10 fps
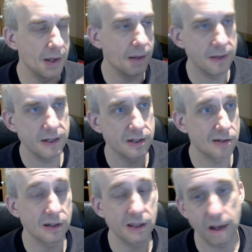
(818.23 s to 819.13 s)
this is the
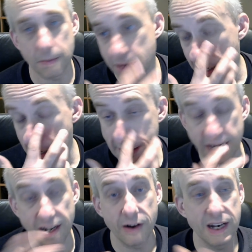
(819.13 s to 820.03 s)
sort of thing I did, and
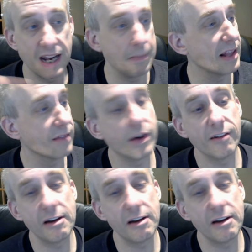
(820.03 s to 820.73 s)
then load it up either via